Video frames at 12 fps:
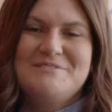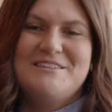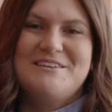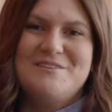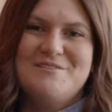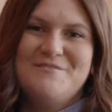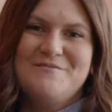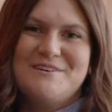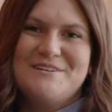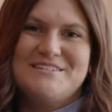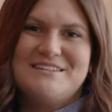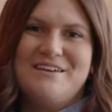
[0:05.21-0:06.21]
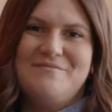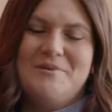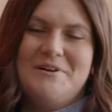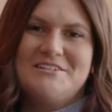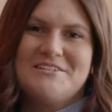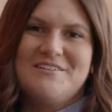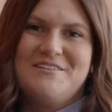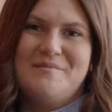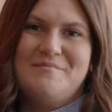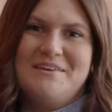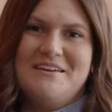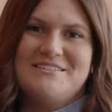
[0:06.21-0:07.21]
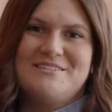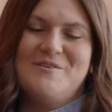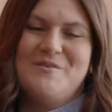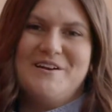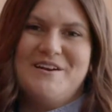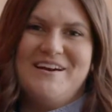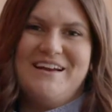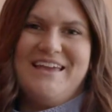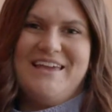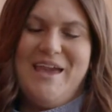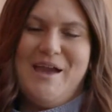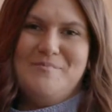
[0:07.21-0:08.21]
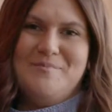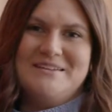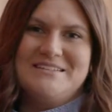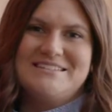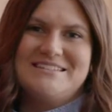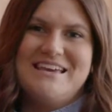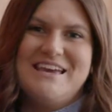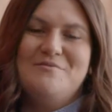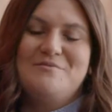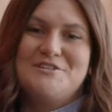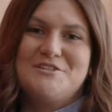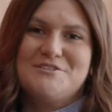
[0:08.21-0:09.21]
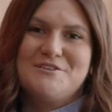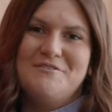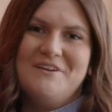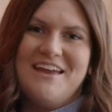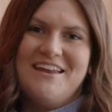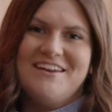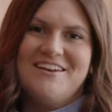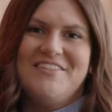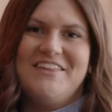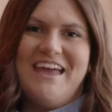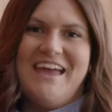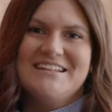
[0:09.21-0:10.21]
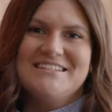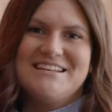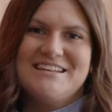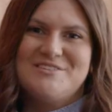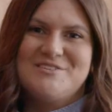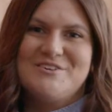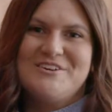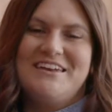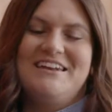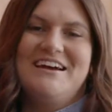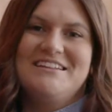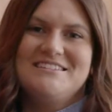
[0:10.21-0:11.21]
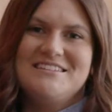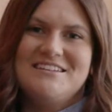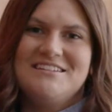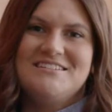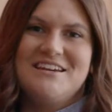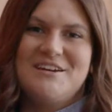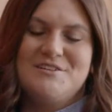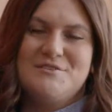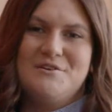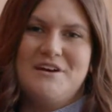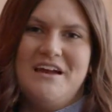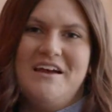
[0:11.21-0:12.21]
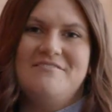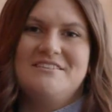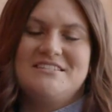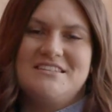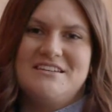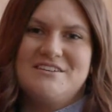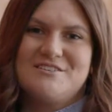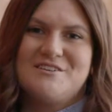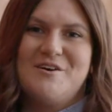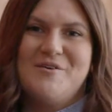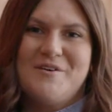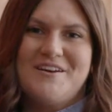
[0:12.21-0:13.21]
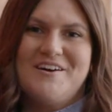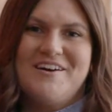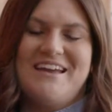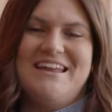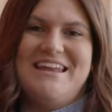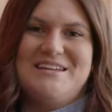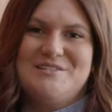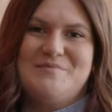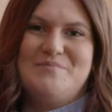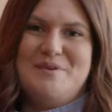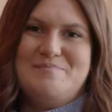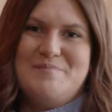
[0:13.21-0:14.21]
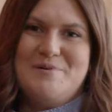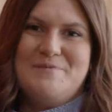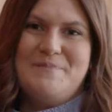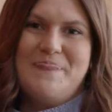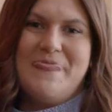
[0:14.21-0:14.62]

to the University of British Columbia's Okanagan campus, which is located on the ancestral and unceded territory of the Syilx Okanagan Nation people.